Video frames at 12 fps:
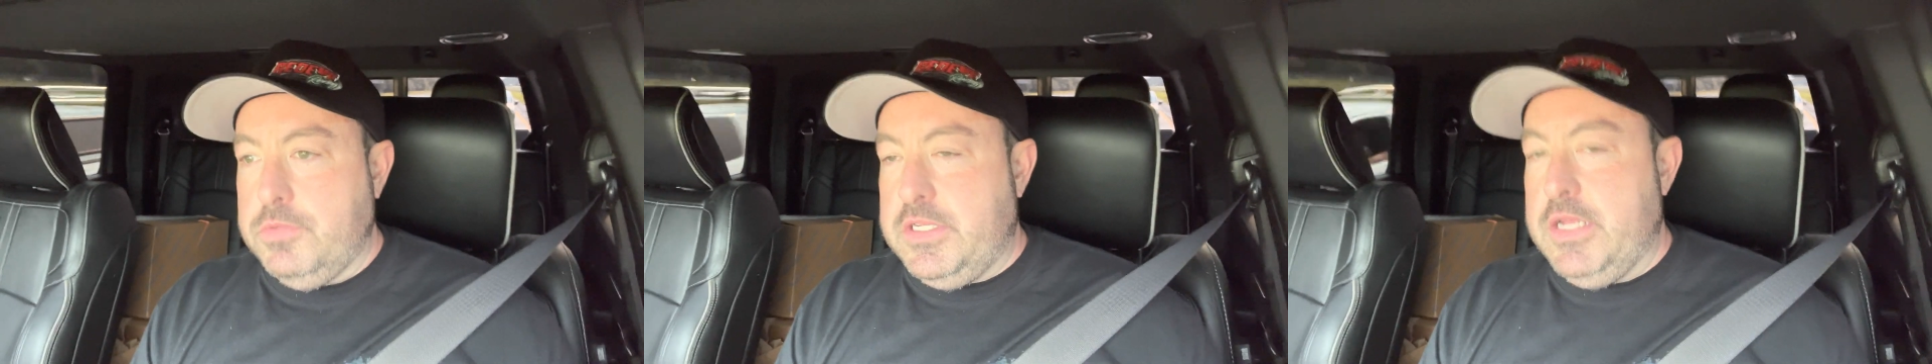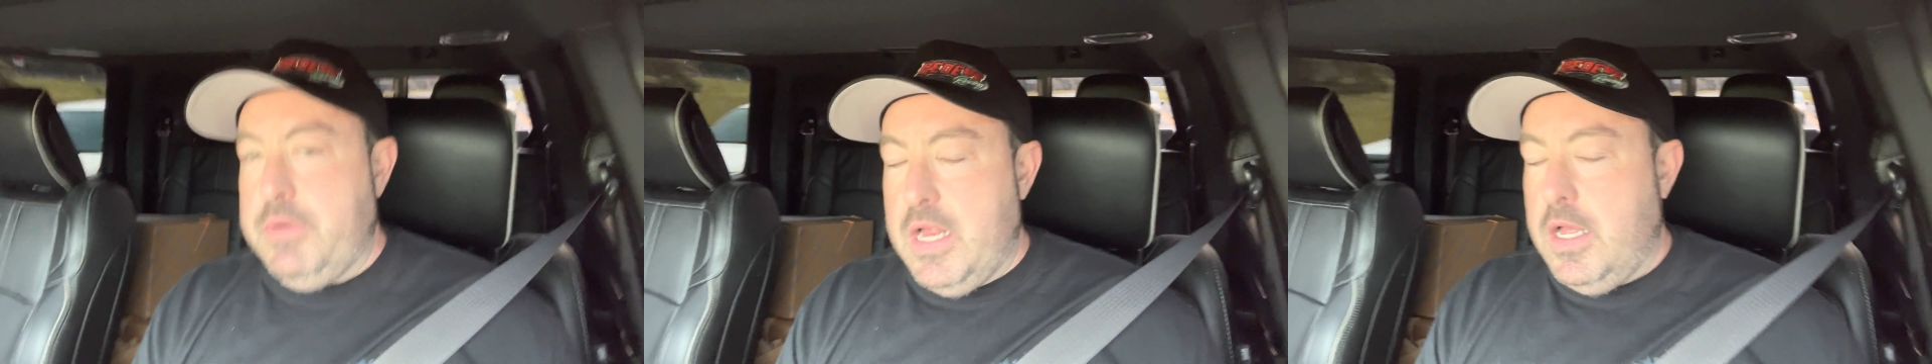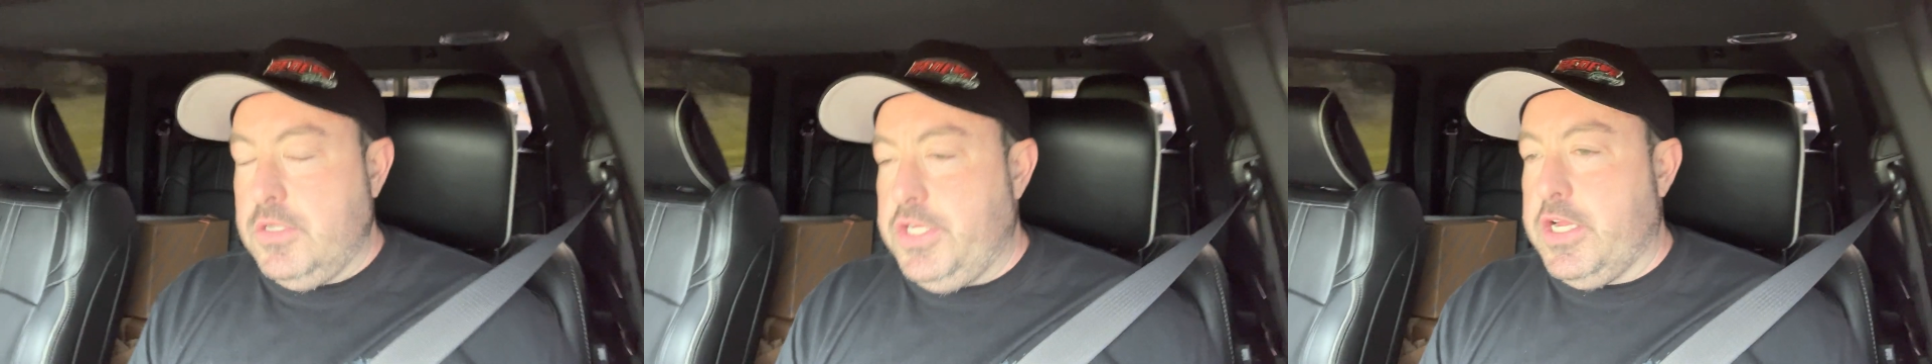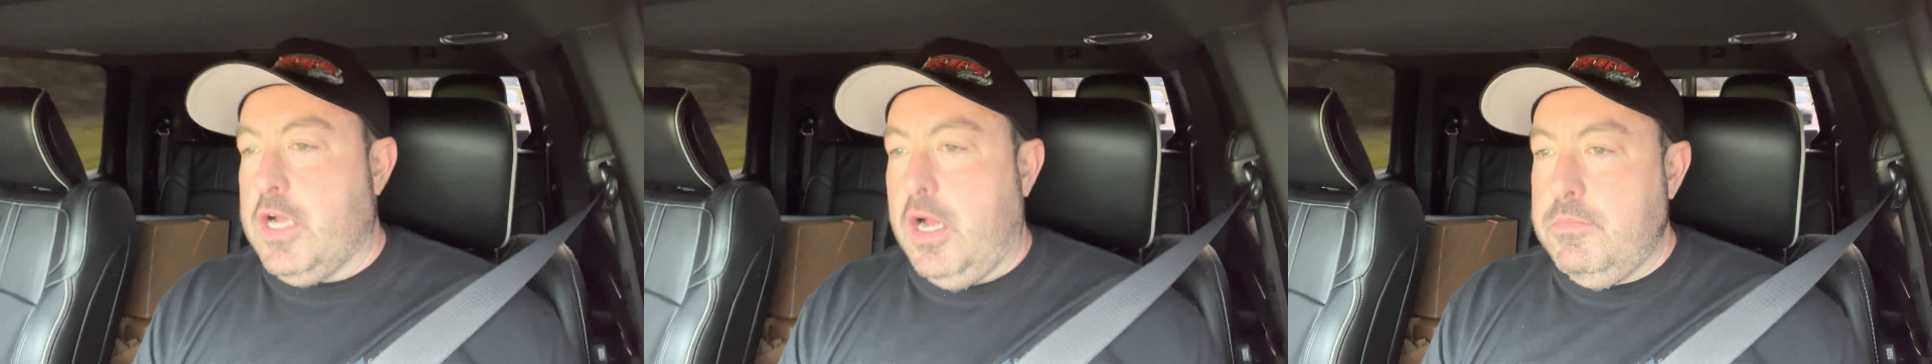
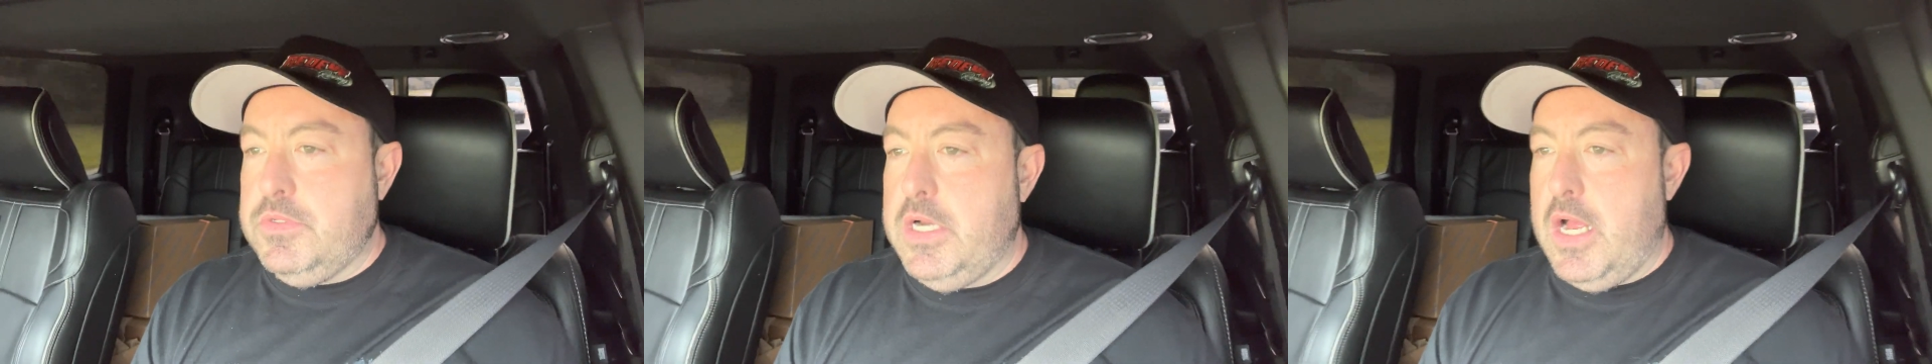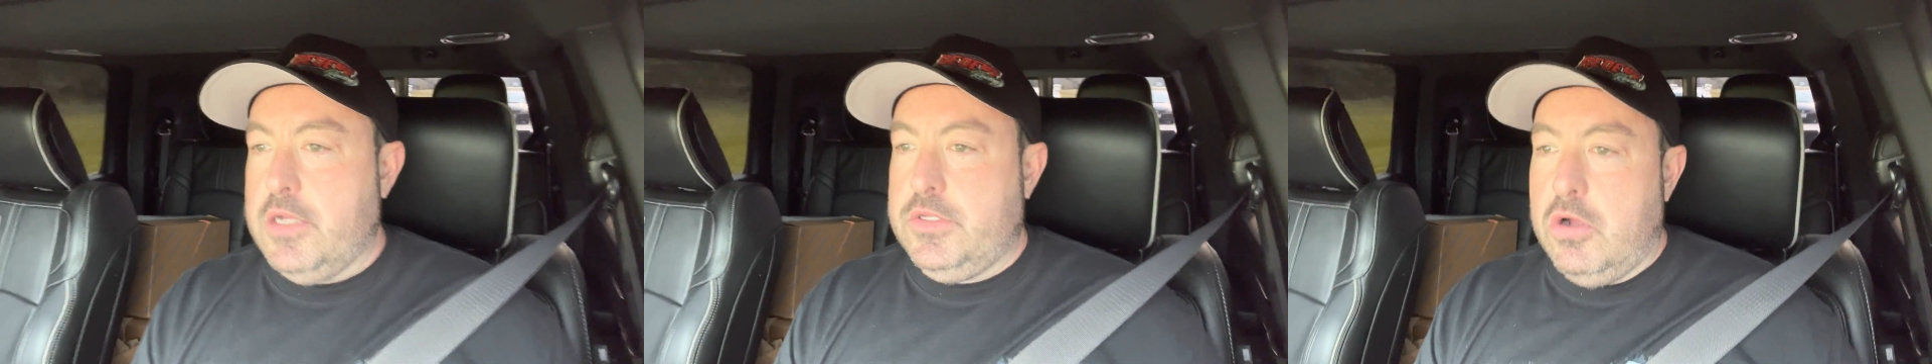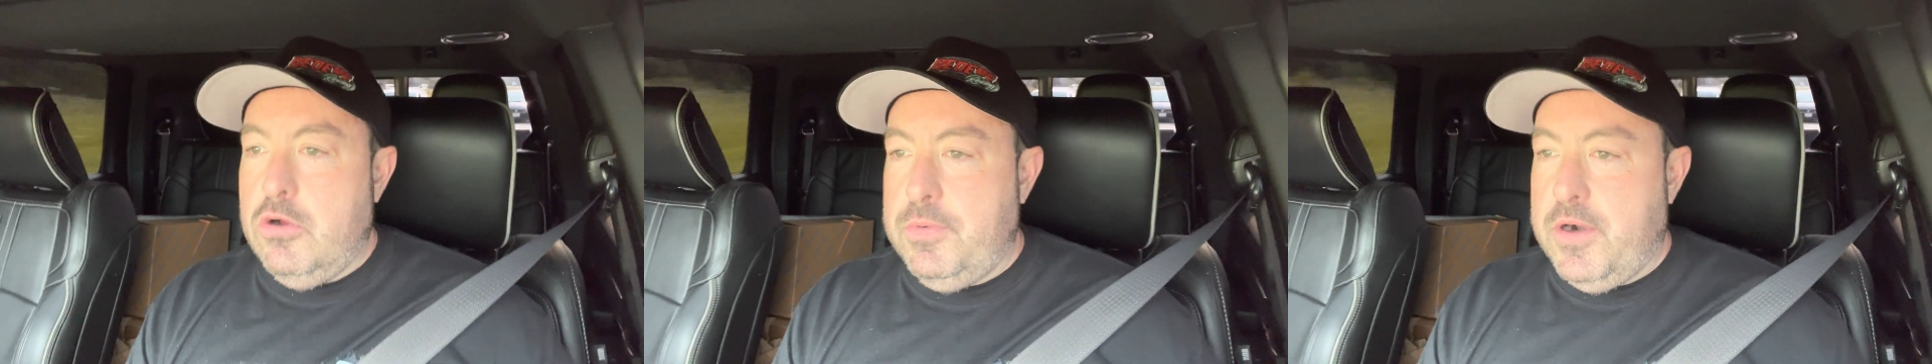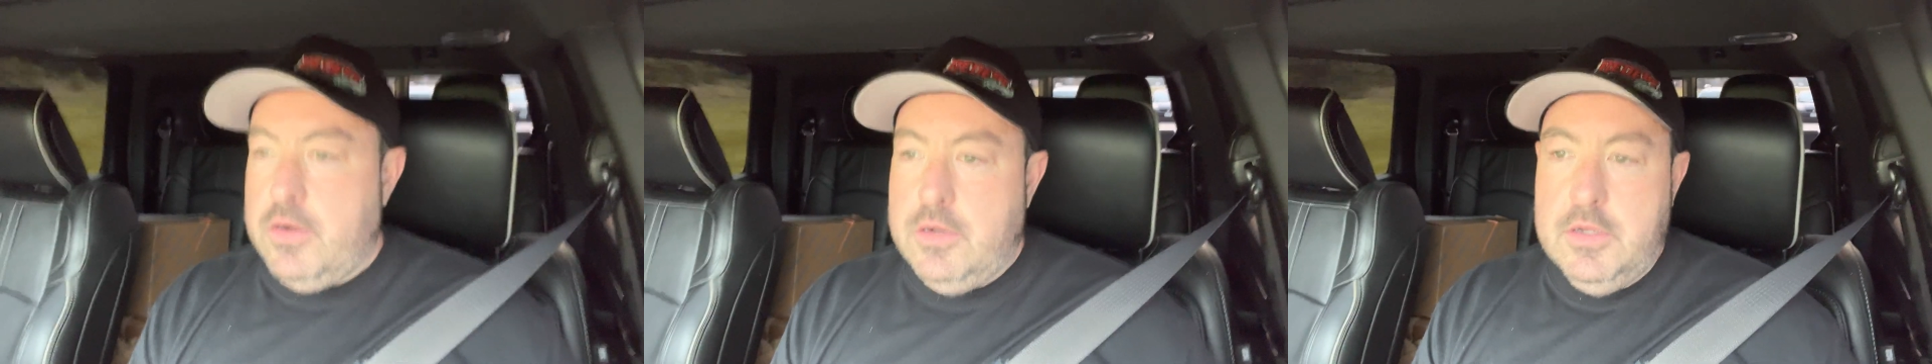demonology comes in
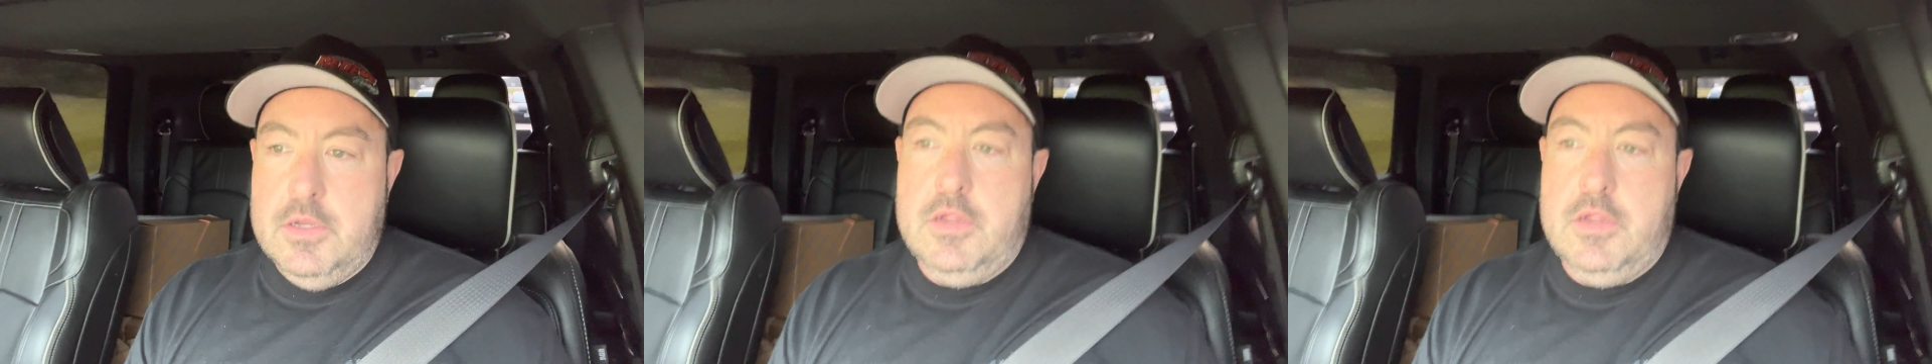October.